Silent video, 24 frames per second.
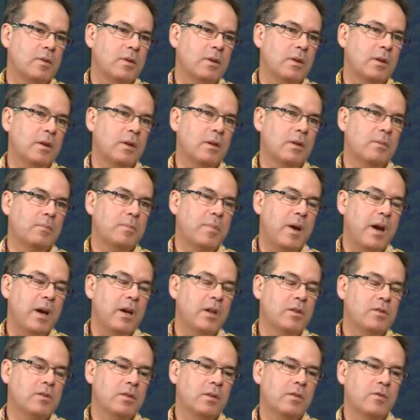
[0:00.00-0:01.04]
The
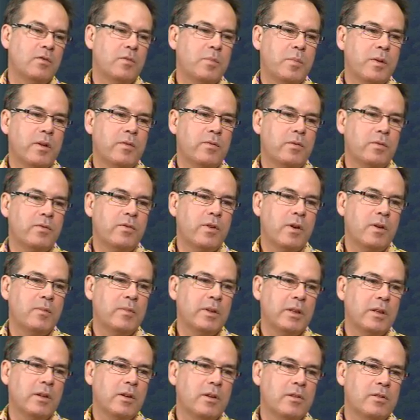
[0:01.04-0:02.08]
packaging for peripheral
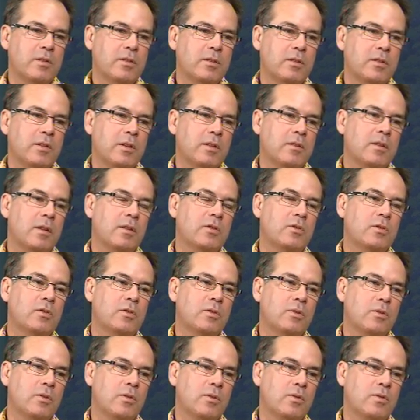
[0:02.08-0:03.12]
foaming lotion says they should
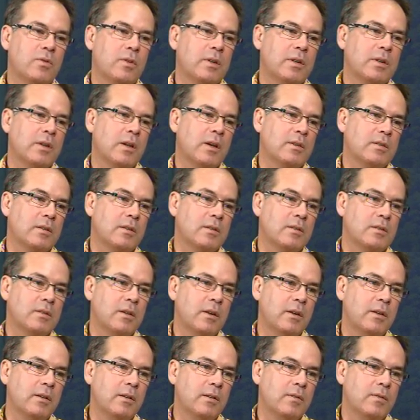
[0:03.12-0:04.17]
do it 3 days
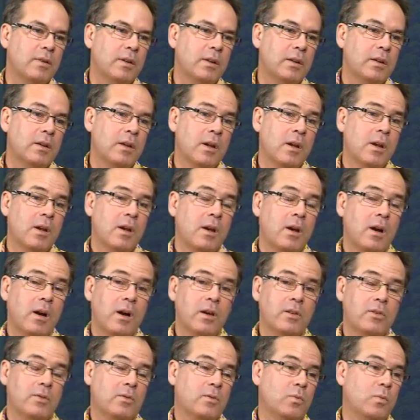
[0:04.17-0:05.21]
consecutively.
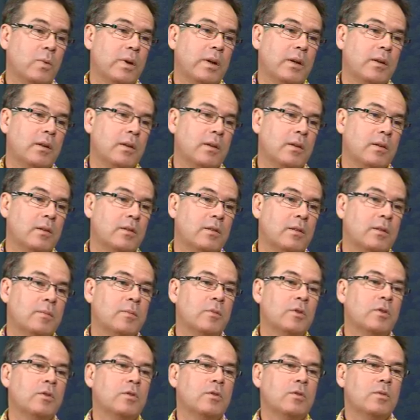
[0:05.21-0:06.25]
I do it weekly. I tell them
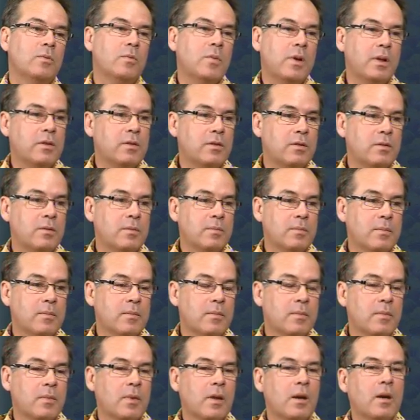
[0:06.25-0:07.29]
to do it once,
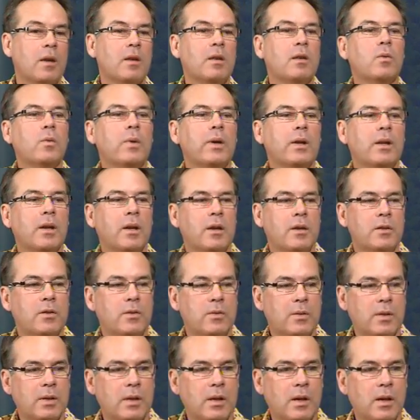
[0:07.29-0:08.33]
and then a week later do
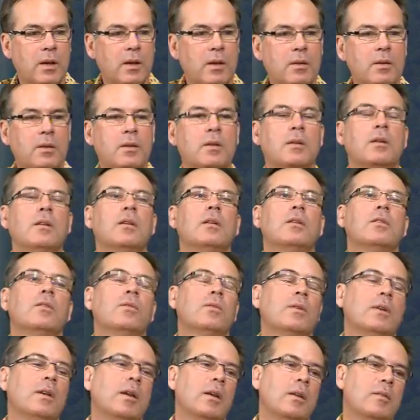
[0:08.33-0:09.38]
it again, and do it
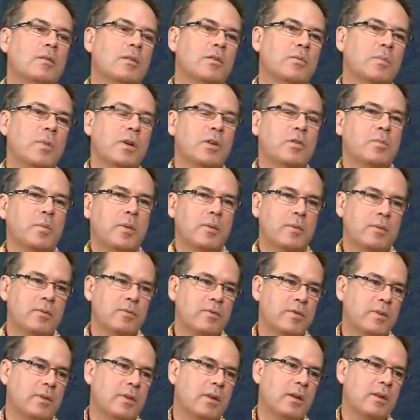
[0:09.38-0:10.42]
again, because most people can
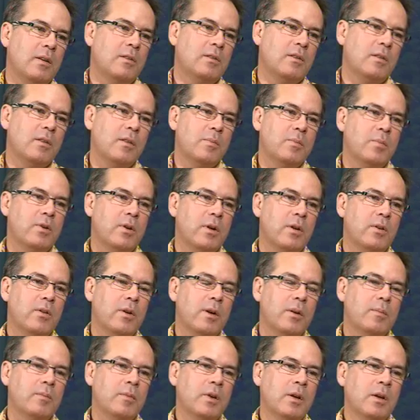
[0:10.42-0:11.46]
fit that into their
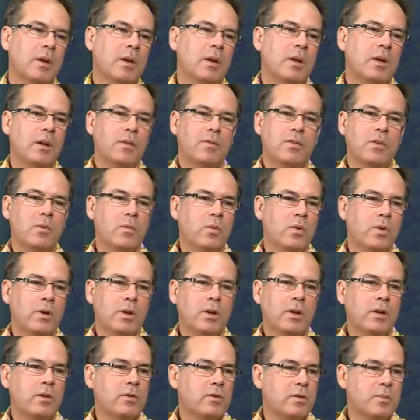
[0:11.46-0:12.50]
program. If you're
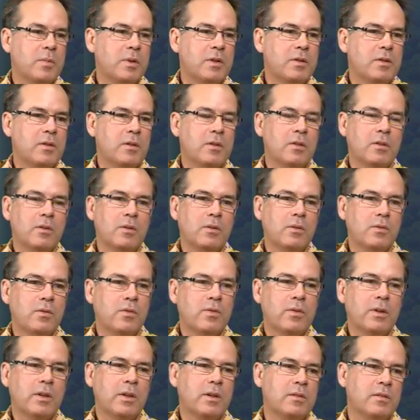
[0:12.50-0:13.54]
working or you're busy to do
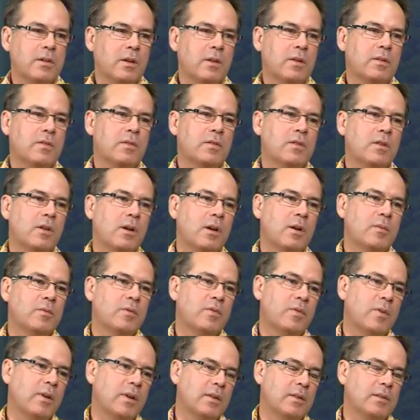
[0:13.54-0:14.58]
3 consecutive times,
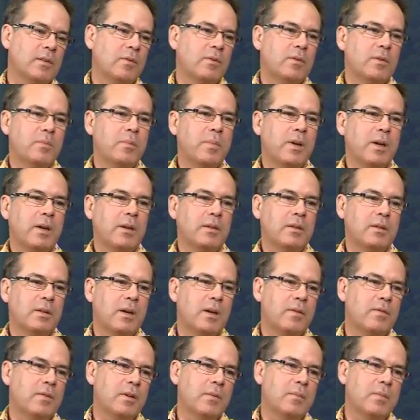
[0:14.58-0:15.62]
finding someone to paint and
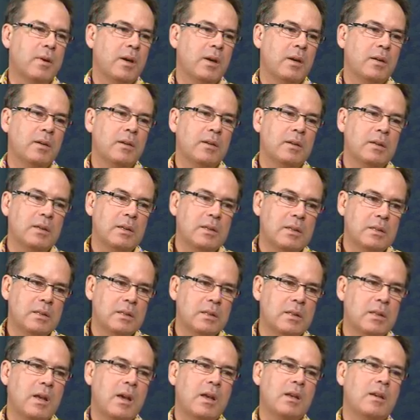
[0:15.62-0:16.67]
cover your back
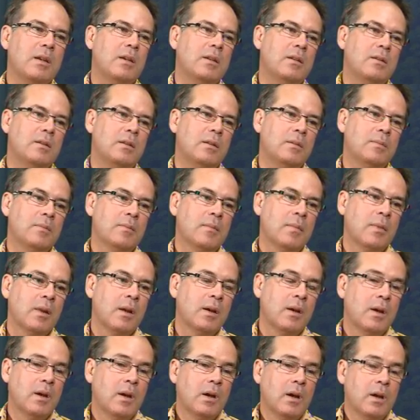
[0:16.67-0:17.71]
isn't that easy.
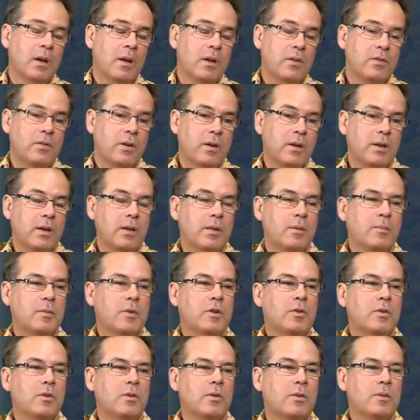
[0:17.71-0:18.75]
So I get them to
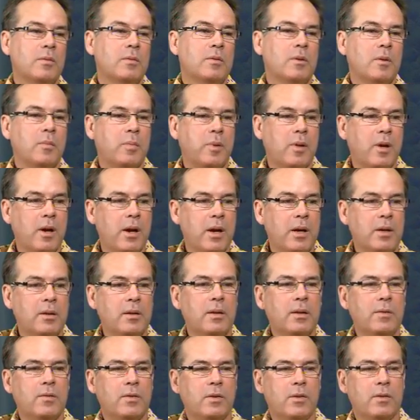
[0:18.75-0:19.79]
do it, apply it,
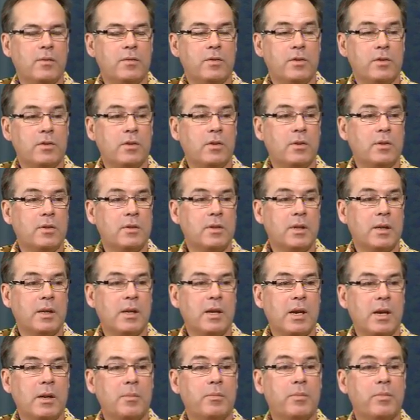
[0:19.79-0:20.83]
leave it on for as long as they
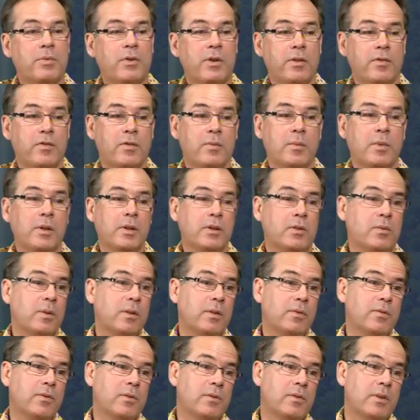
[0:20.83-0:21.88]
can, preferably
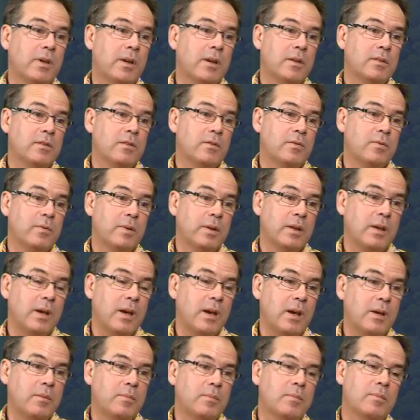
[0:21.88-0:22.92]
24 hours if we
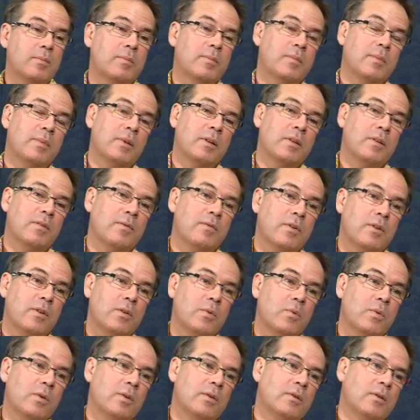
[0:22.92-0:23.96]
can, but at the very
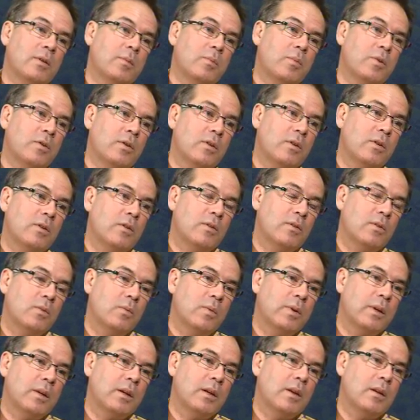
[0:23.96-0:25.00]
worst they put it on the
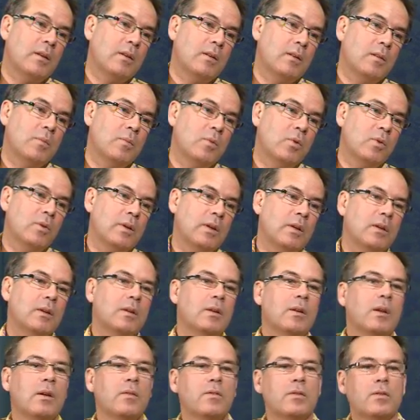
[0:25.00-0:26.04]
weekend in the morning
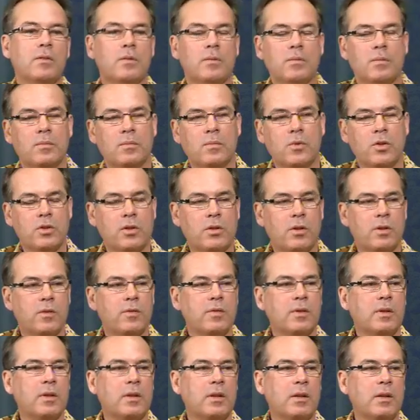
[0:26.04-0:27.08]
and have it, wash it off
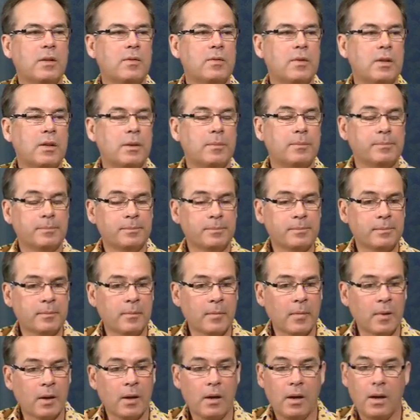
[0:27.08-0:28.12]
in the evening,
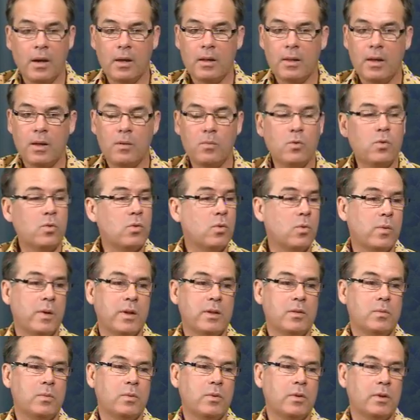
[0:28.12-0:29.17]
and that
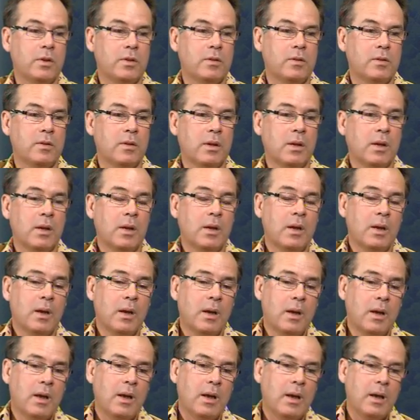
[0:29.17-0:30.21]
always works.
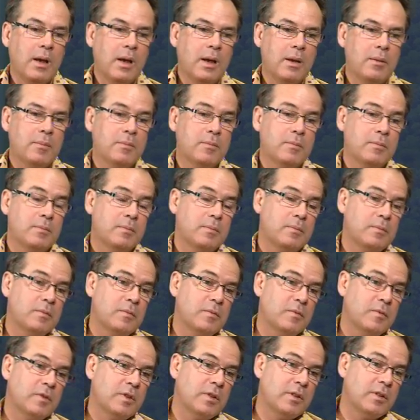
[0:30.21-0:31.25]

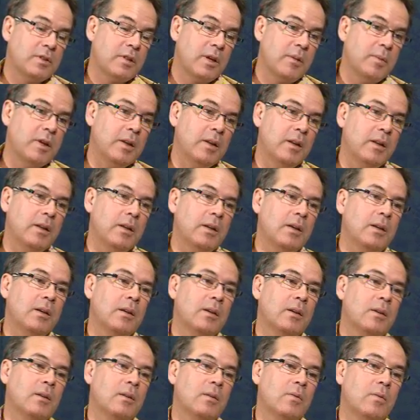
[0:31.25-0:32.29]
Systemically,
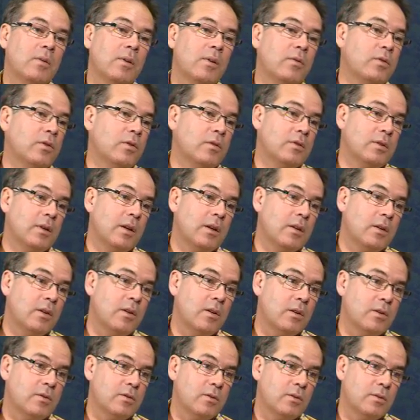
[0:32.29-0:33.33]
we often use
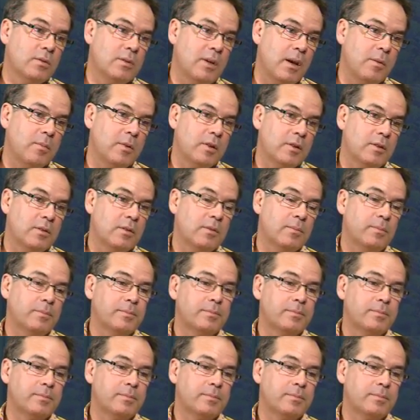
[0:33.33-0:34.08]
ketoconazole tablets.